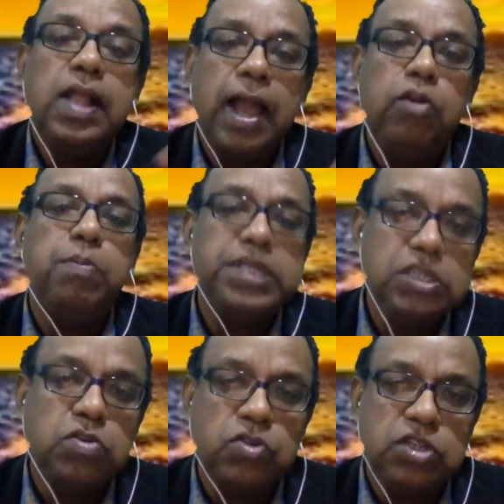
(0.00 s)
I do
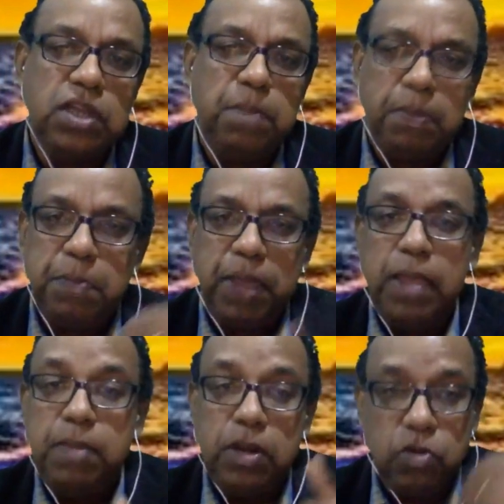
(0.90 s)
business coaching. People
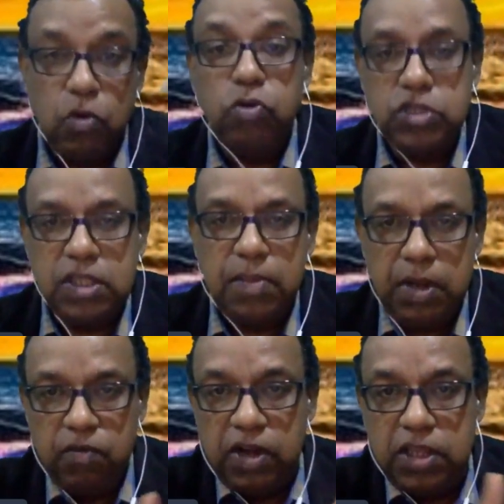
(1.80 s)
pay me to coach them
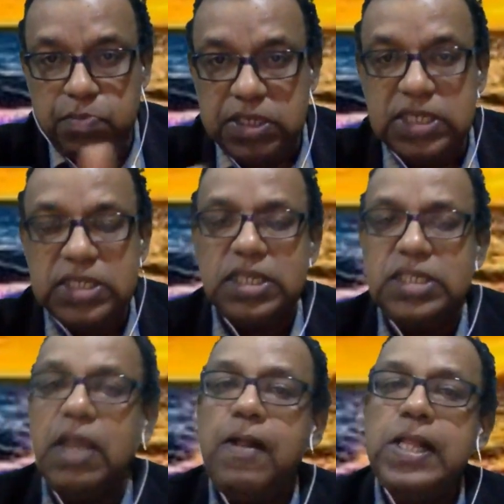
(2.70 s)
in various
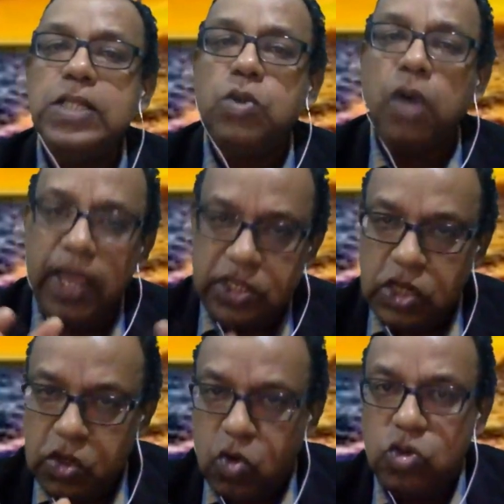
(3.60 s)
businesses. So I
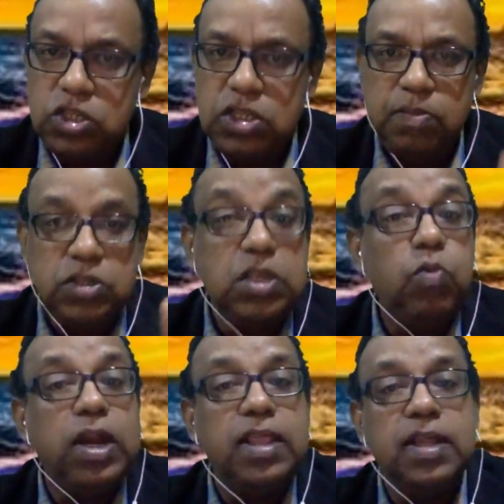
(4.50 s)
actually coach them to see
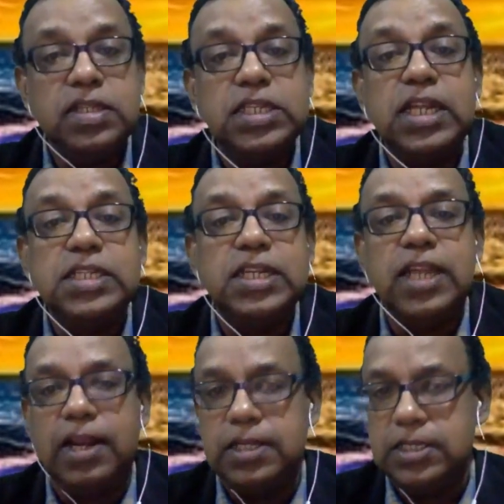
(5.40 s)
what are their skills and
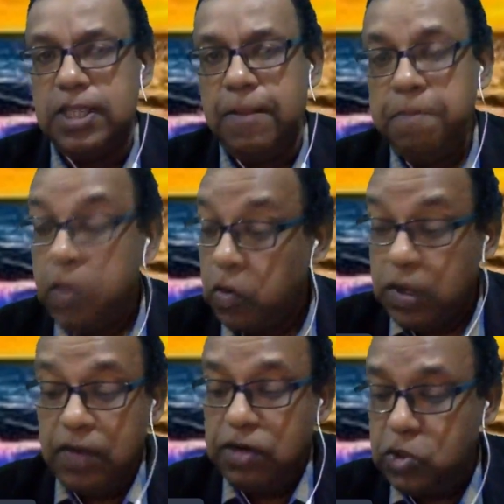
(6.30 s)
talents. You
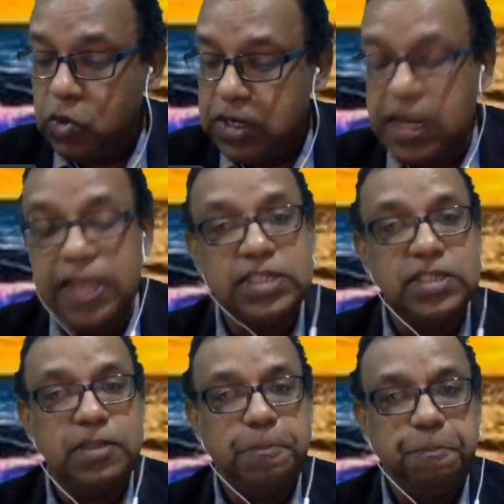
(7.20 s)
can even do a
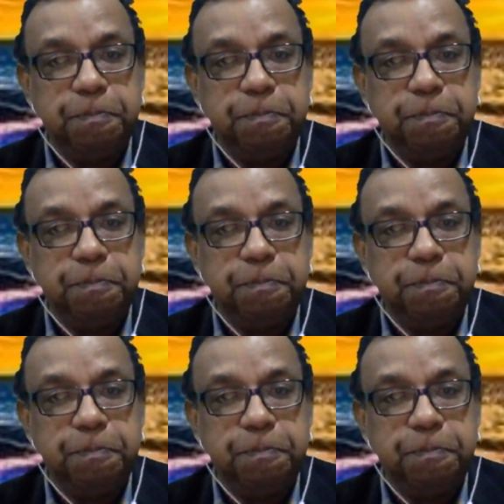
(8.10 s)
test.